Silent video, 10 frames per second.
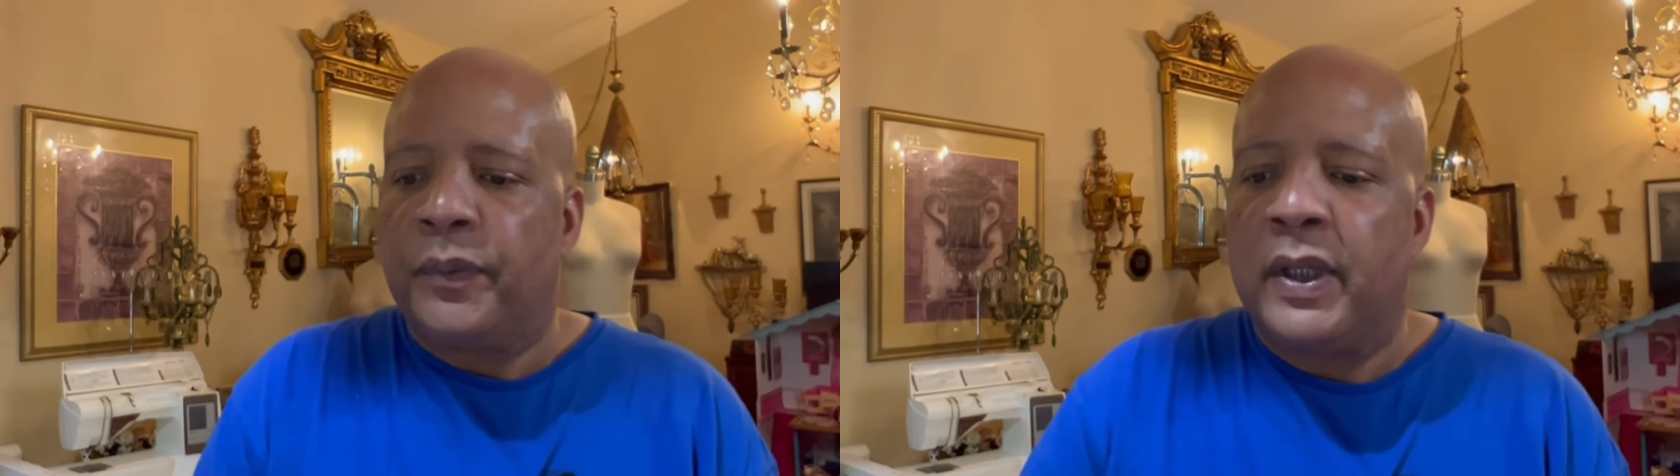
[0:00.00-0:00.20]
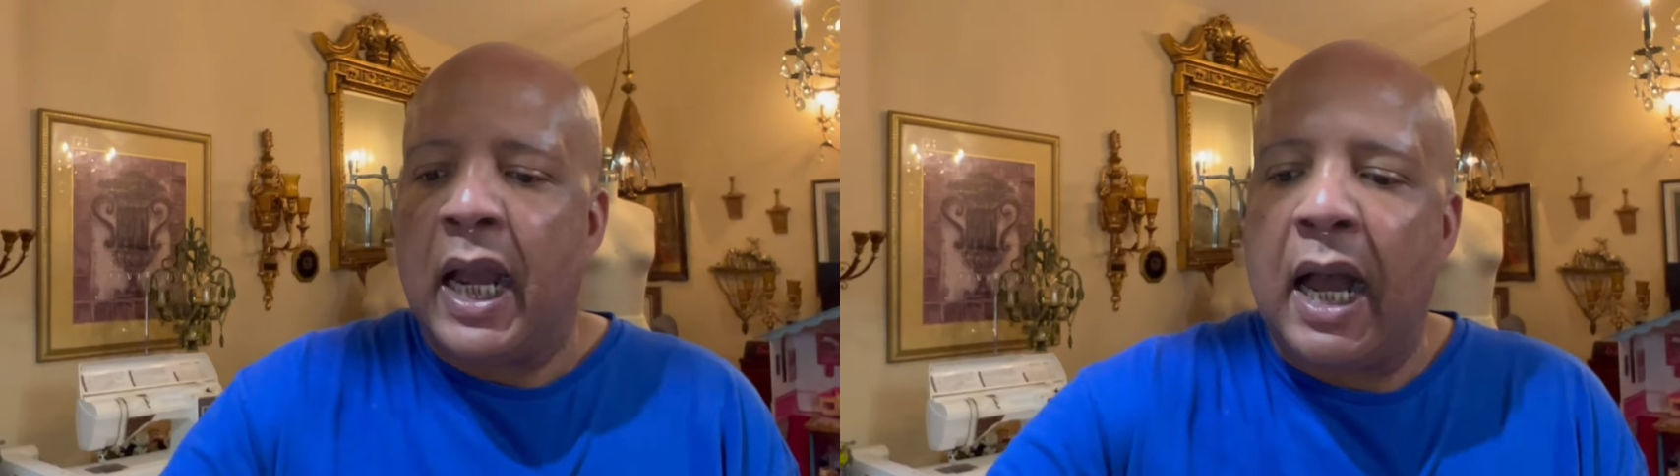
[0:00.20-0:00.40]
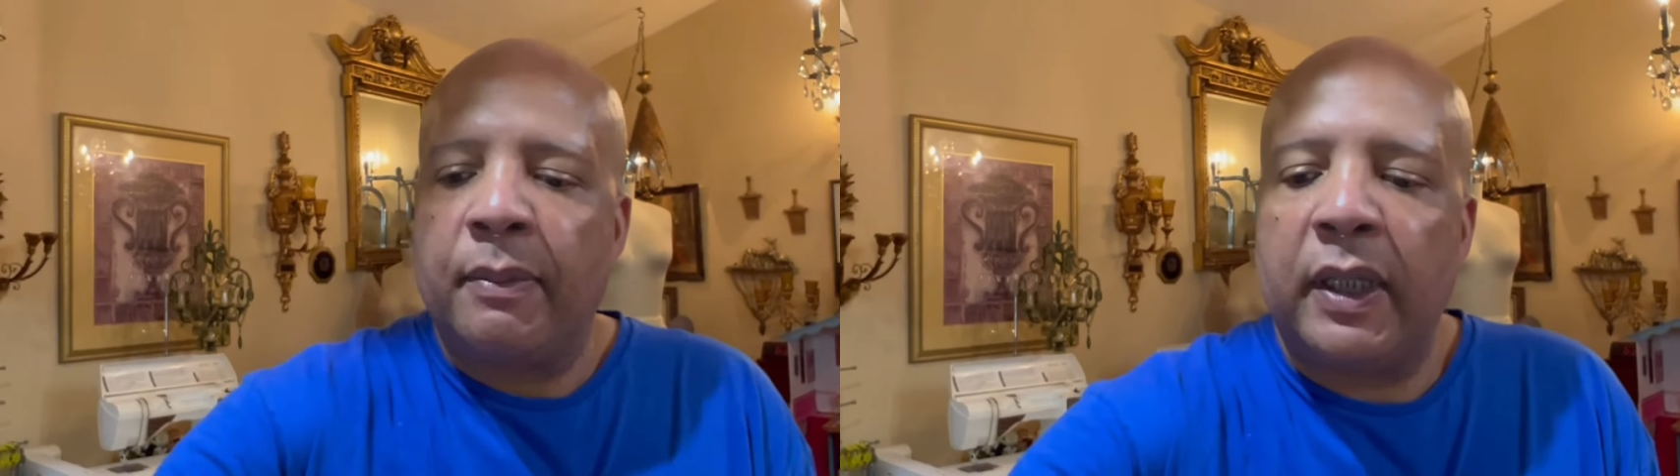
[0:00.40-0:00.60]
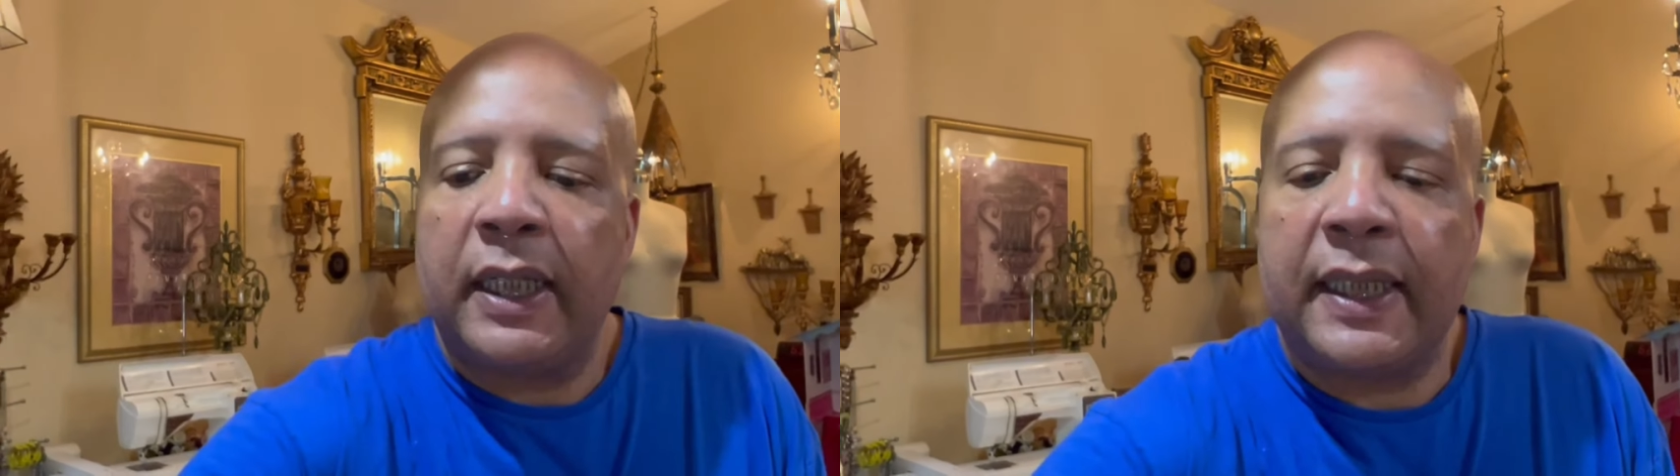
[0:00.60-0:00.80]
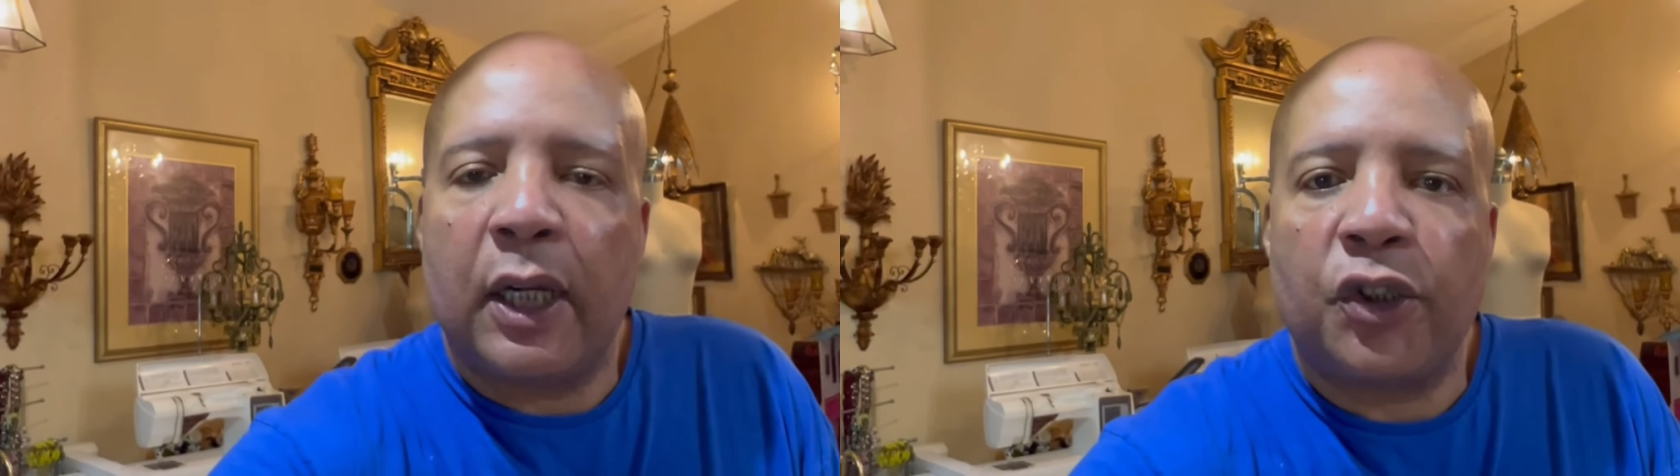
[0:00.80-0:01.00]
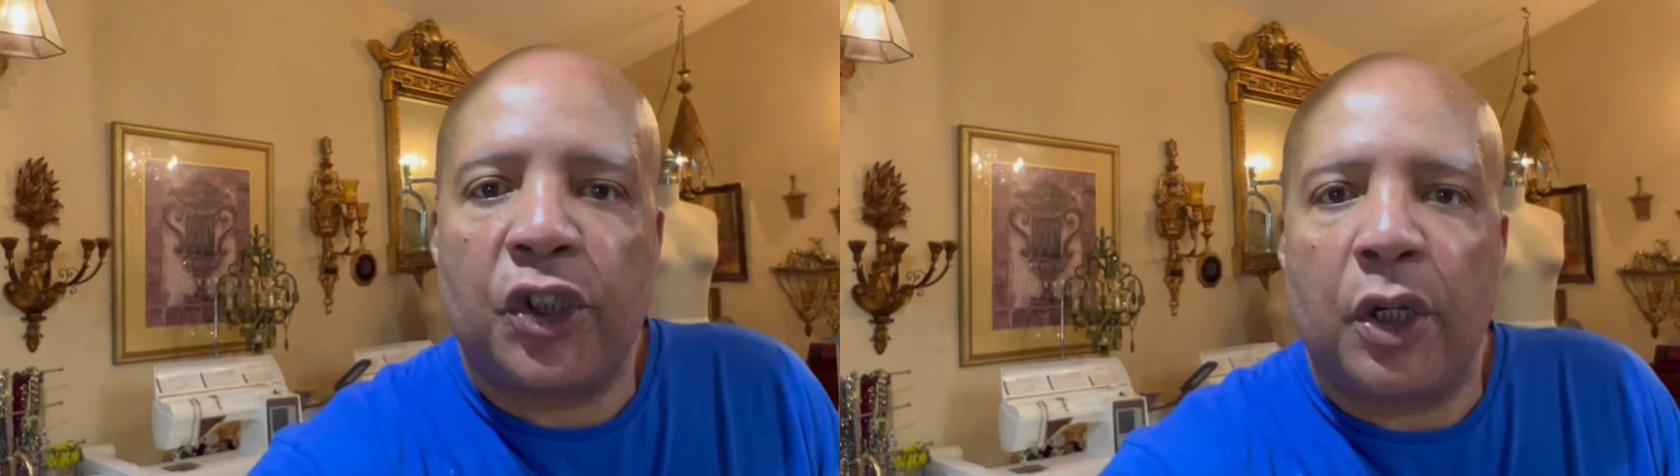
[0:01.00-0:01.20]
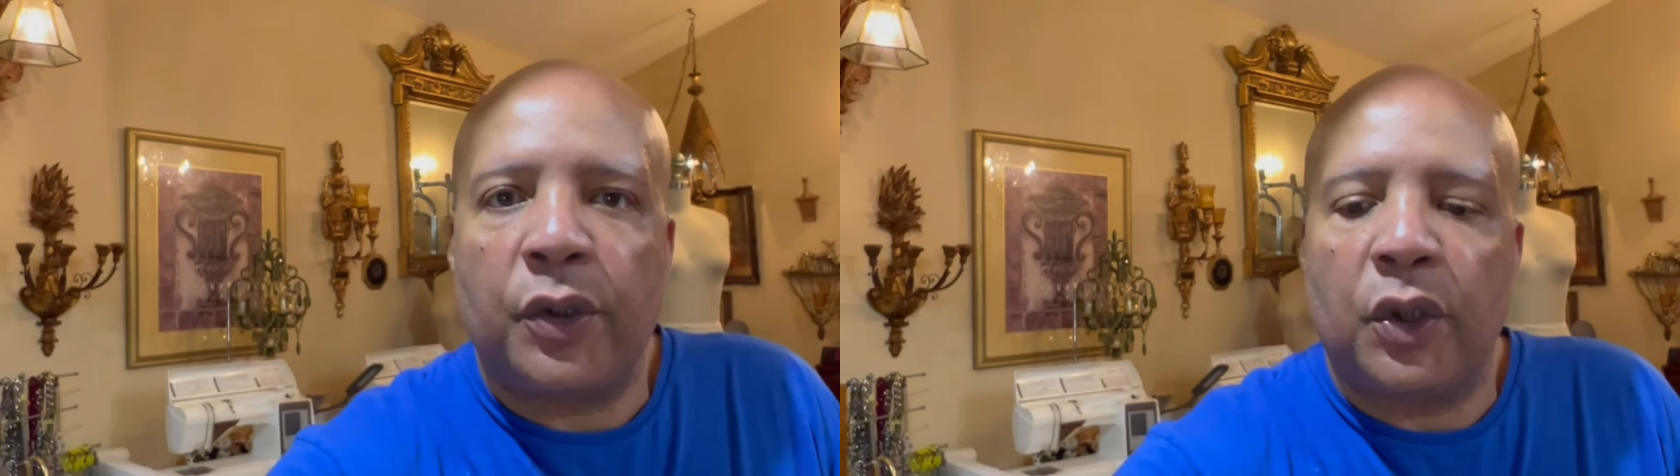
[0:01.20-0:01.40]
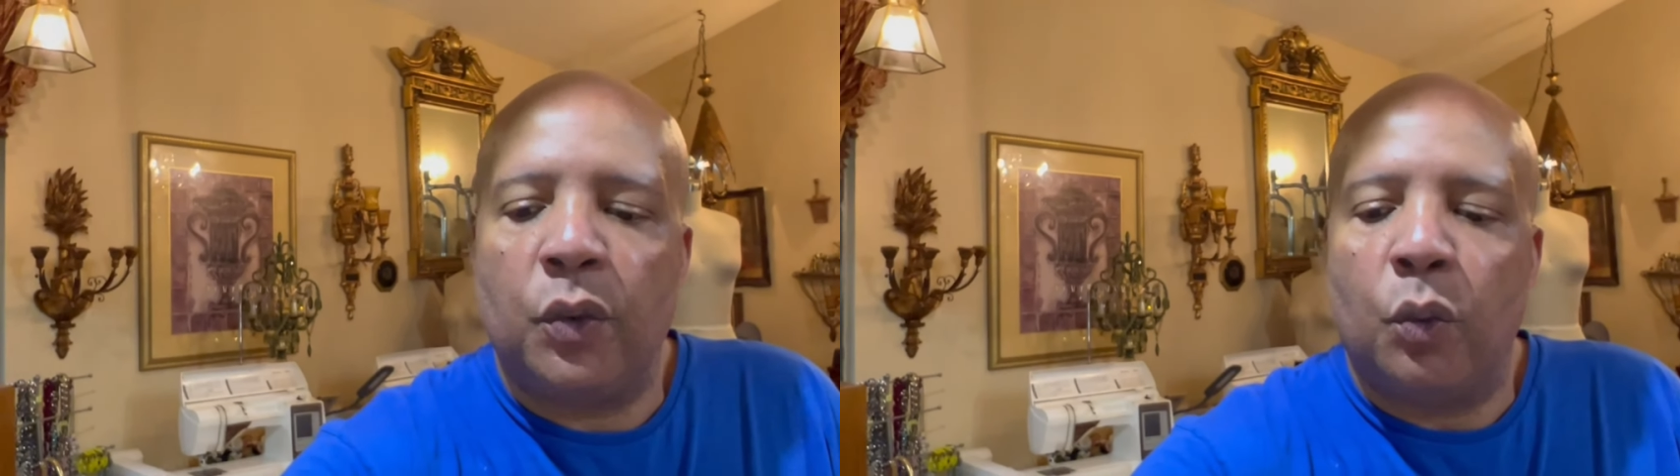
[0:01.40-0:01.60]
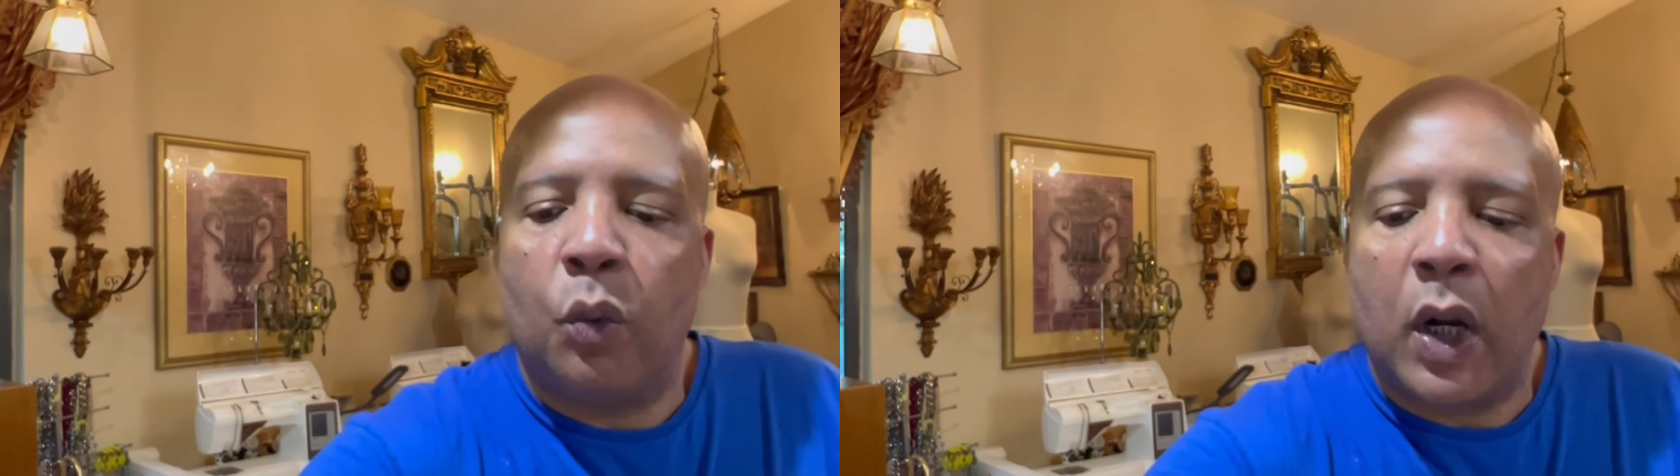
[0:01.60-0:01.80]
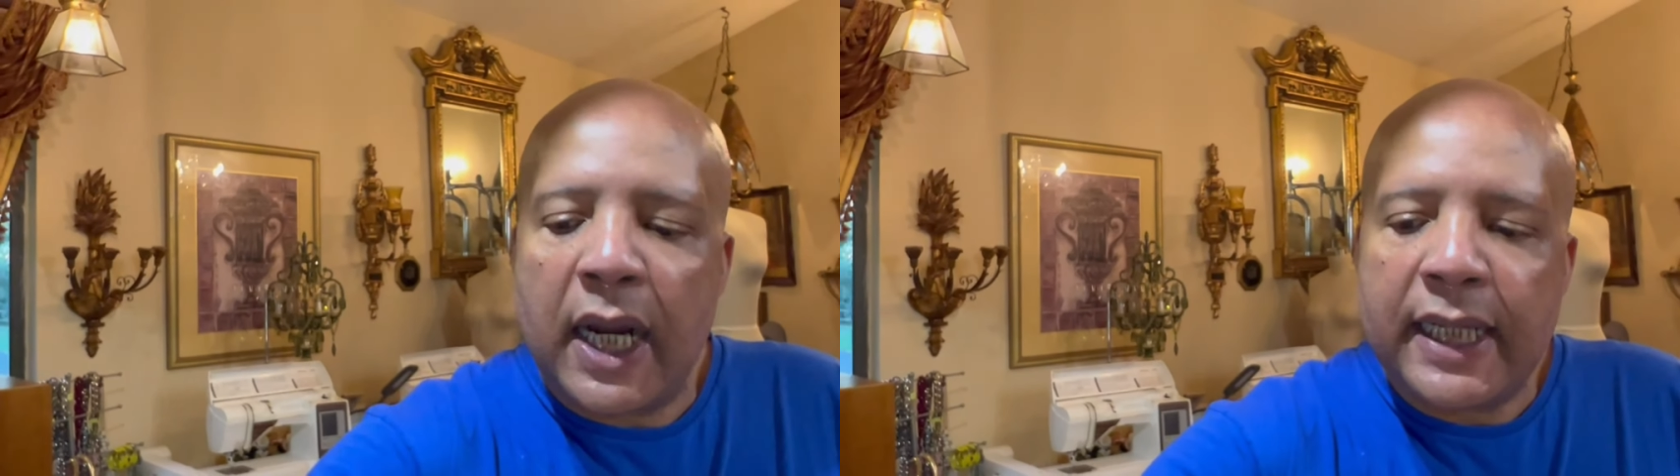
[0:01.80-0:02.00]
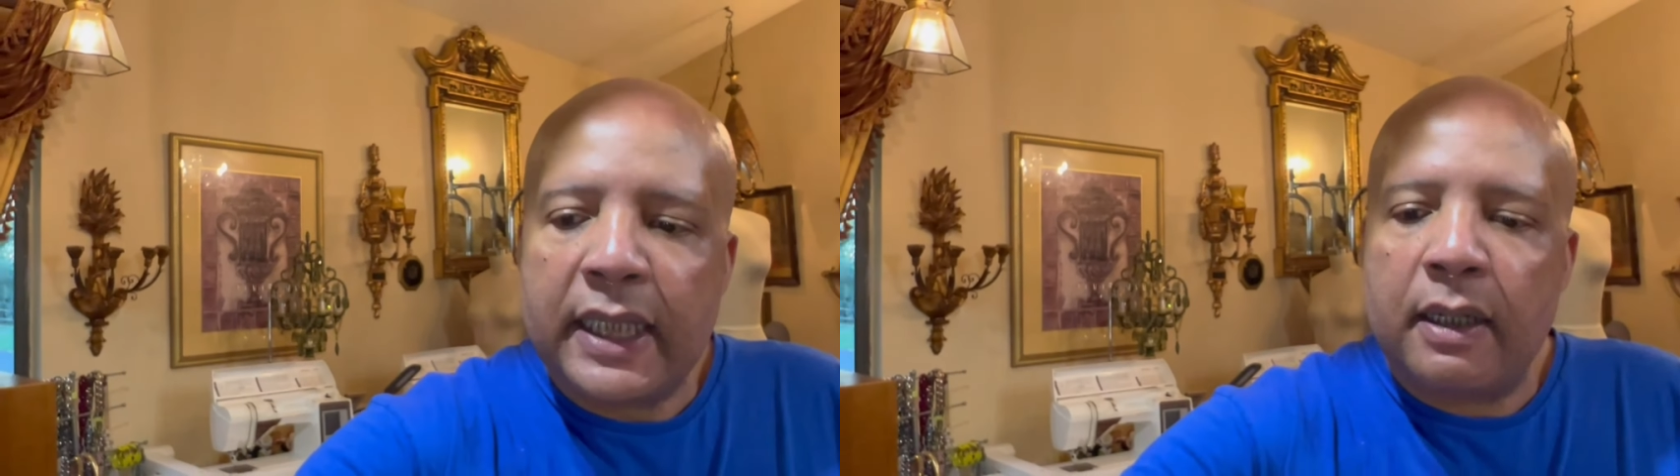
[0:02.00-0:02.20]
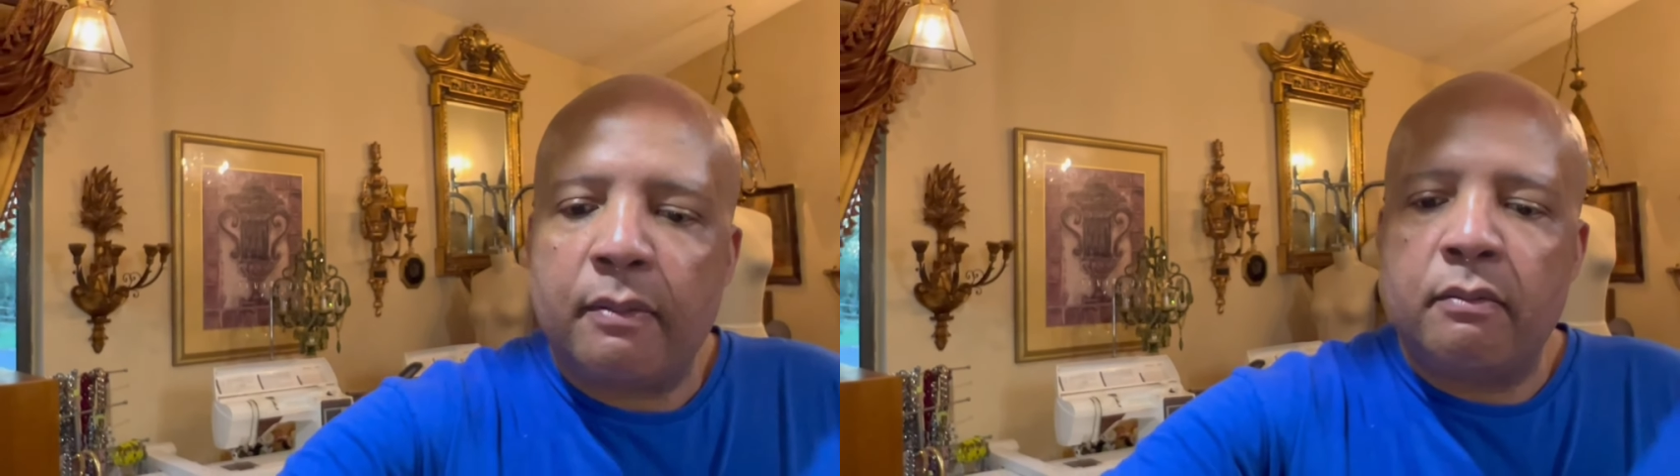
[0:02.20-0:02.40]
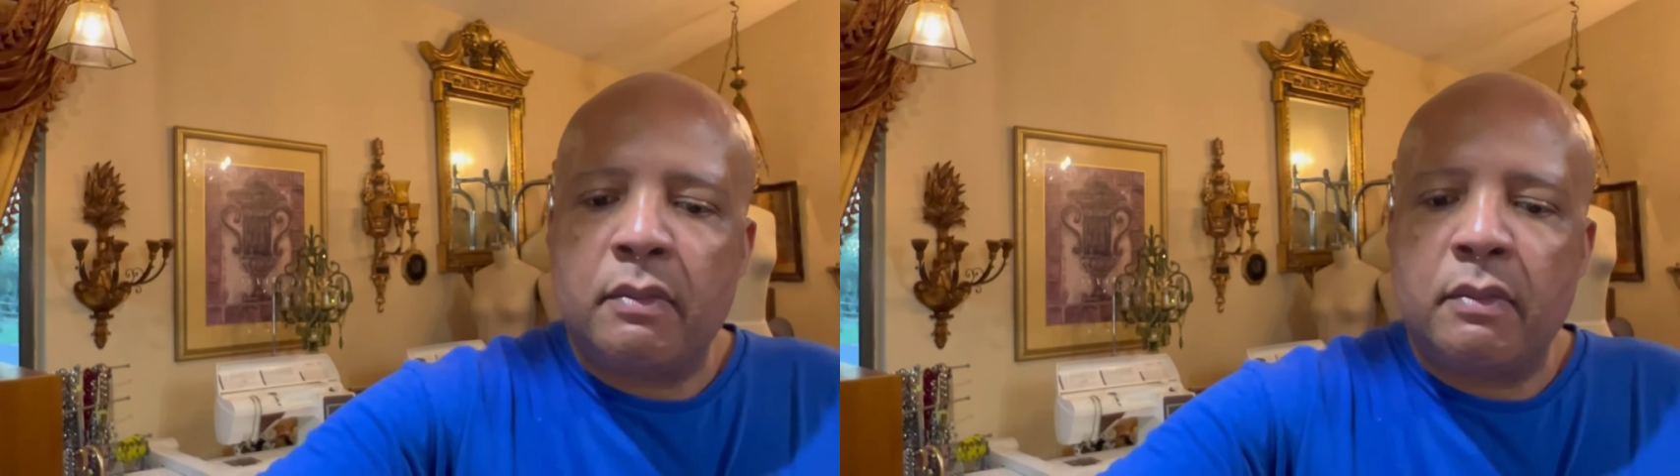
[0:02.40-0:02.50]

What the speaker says: Now I'm going to show you one